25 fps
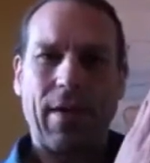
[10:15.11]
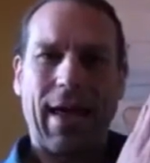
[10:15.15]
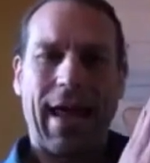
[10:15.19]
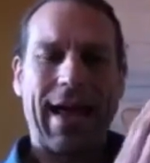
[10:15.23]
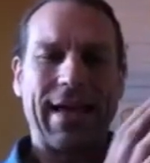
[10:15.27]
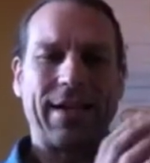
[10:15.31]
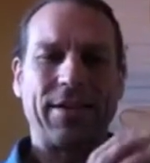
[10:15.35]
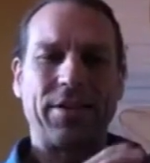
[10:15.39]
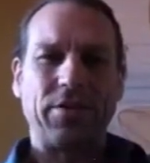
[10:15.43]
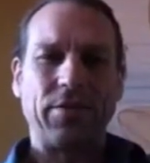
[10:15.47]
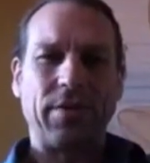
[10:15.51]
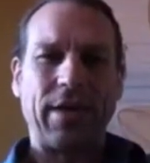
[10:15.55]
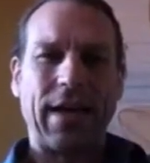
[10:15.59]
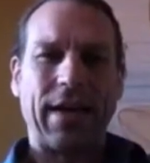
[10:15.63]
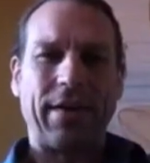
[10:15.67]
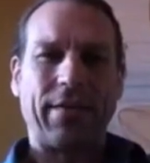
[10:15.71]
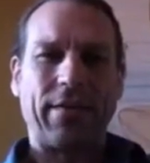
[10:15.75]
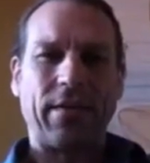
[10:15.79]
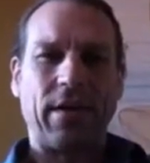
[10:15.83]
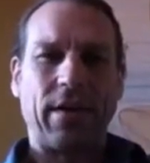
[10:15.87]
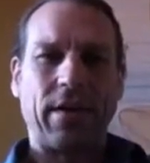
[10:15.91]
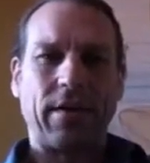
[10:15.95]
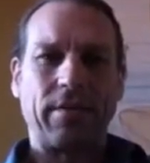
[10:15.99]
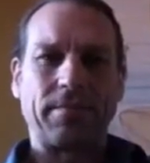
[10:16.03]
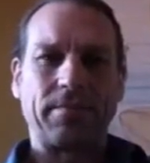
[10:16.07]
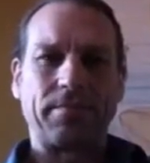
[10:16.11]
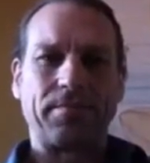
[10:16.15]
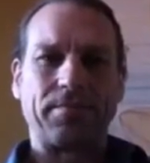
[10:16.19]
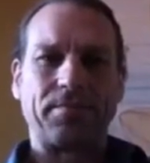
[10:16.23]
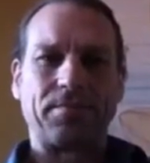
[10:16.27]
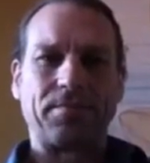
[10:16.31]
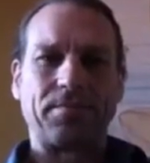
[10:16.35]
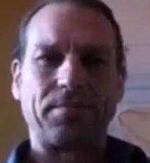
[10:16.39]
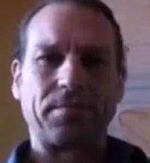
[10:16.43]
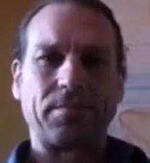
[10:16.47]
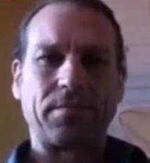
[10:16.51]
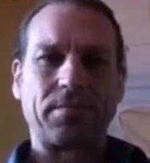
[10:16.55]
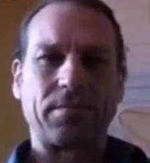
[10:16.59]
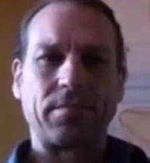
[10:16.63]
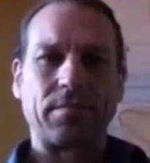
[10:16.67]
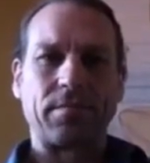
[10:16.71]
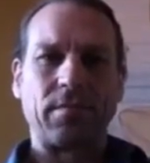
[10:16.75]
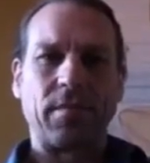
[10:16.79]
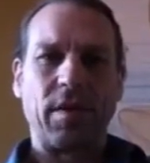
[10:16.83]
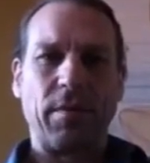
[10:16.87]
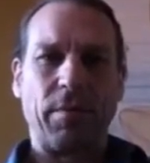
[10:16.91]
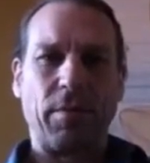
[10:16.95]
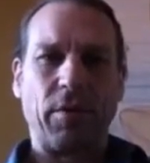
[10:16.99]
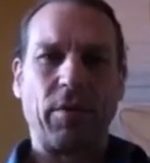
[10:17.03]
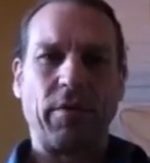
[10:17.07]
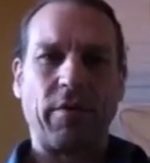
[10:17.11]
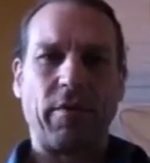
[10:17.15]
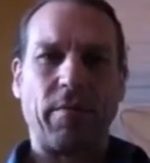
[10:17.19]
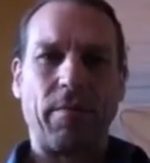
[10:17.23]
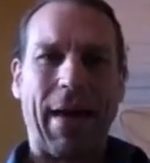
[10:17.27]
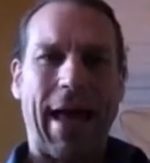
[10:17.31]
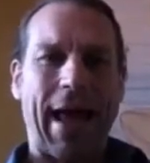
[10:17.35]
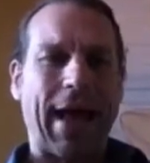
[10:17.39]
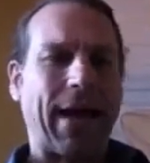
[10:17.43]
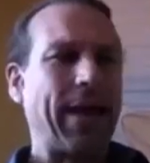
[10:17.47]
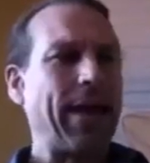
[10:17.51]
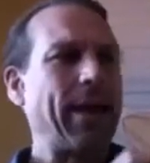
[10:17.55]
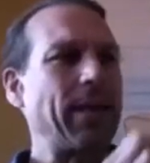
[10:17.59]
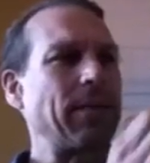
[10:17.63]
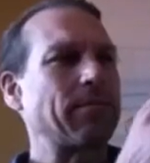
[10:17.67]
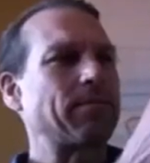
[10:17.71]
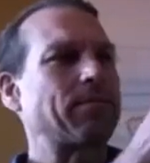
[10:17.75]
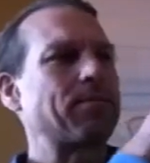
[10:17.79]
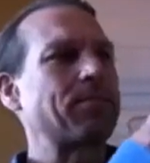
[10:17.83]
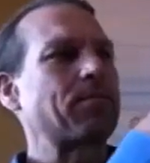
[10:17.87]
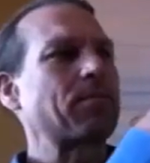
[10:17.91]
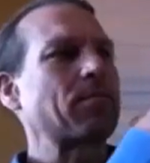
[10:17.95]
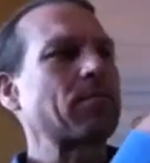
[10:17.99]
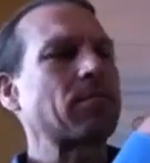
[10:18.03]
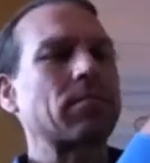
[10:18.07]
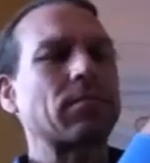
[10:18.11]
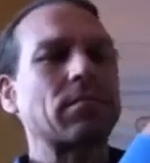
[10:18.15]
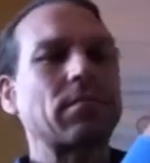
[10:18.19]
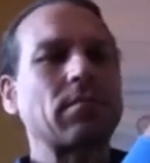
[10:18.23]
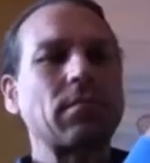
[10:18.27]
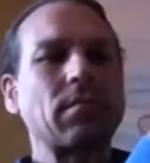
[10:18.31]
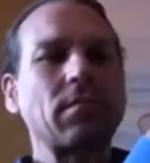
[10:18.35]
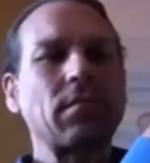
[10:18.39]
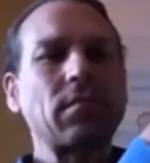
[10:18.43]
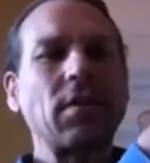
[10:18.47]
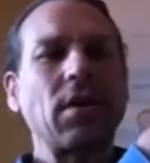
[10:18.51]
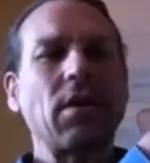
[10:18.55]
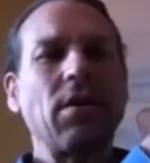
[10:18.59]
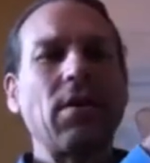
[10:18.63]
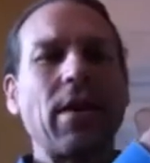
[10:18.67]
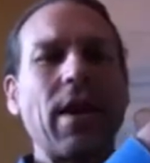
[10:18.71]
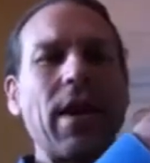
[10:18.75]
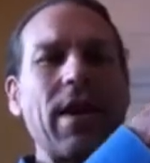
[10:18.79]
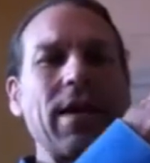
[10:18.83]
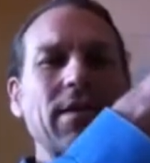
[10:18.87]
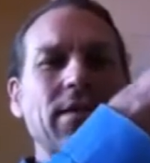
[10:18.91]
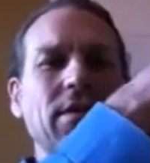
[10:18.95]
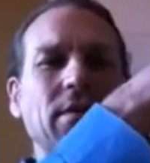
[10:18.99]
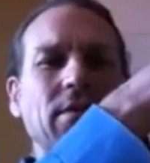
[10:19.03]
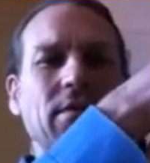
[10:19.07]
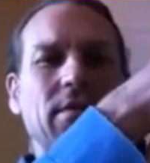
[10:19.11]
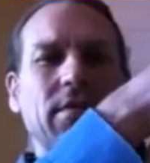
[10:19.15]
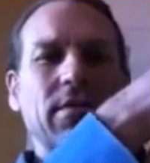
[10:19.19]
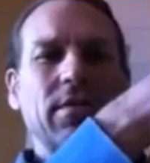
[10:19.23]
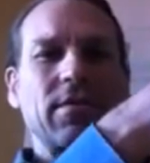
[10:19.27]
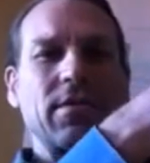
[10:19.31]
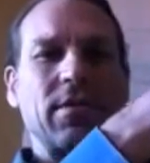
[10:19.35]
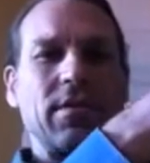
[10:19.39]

as you get the bolts back in. Okay, so